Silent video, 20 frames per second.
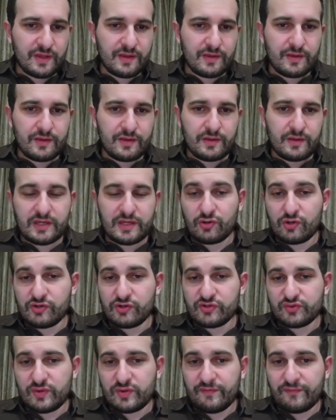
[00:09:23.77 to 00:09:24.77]
and also
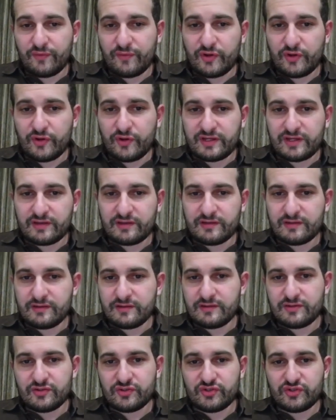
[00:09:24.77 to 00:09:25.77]
avoiding
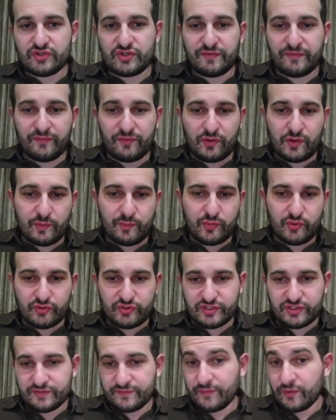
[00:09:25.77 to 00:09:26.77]
g4
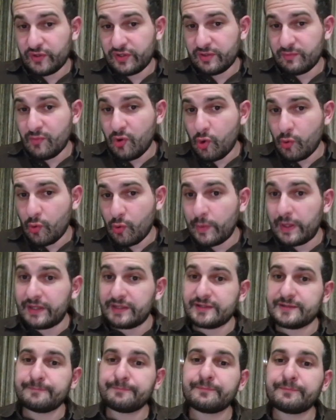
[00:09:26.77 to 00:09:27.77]
pushes for the moment.
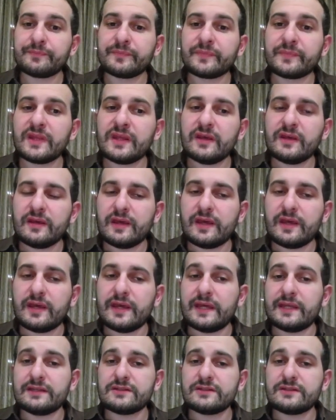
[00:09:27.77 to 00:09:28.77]

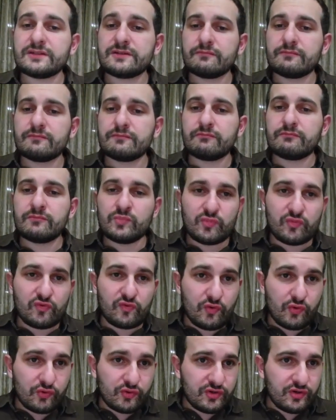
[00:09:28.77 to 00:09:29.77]
And
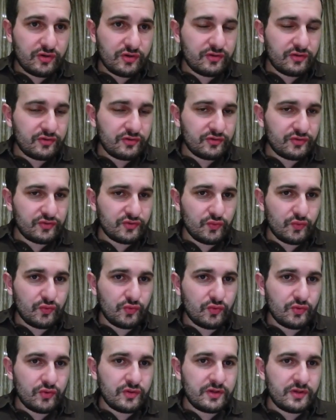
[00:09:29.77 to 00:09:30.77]
rook to
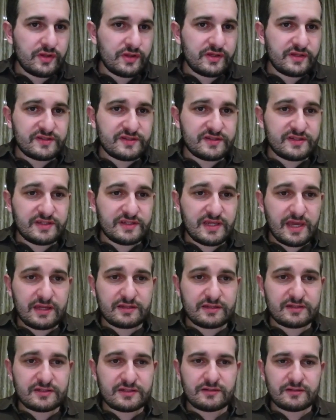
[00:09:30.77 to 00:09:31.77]

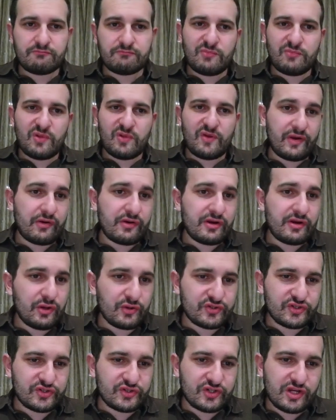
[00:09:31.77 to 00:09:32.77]
c8, very
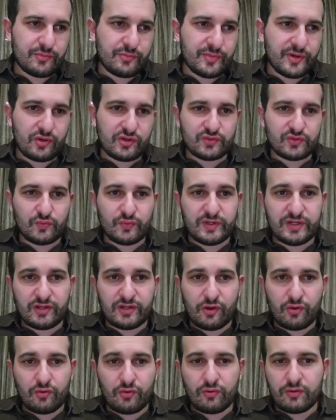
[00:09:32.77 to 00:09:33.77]
logical, because we
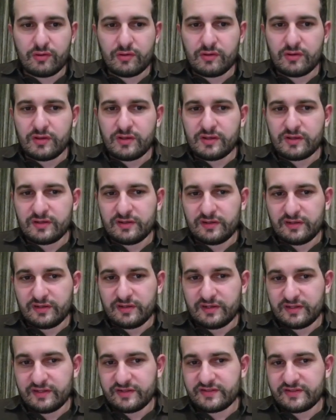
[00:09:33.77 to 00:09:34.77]
know
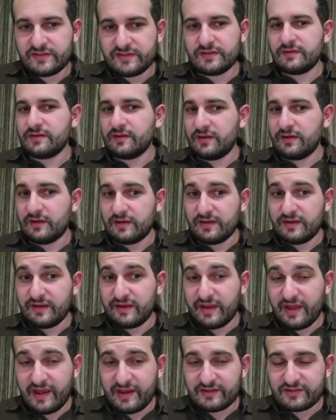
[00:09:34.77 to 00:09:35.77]
this
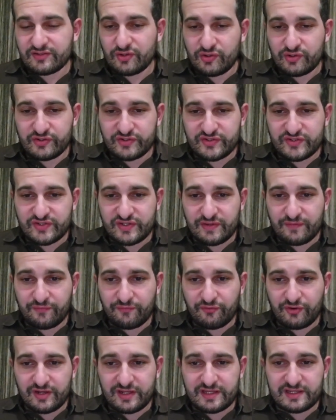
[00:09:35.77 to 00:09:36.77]
knight on
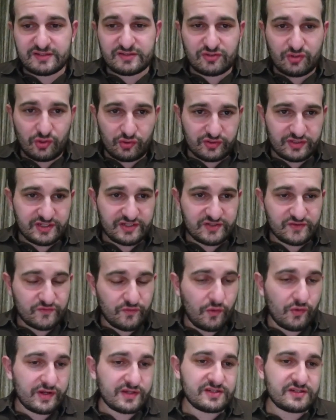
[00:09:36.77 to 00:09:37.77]
c3 is not the
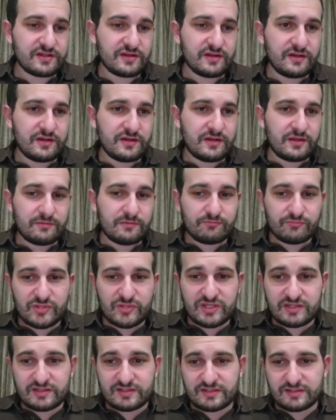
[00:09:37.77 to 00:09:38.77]
strongest
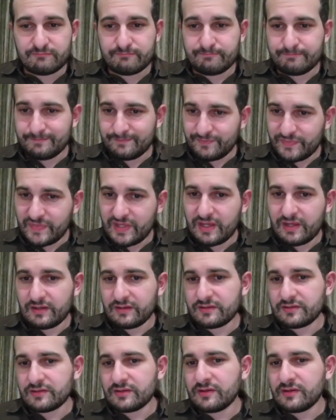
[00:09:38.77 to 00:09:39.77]
piece, and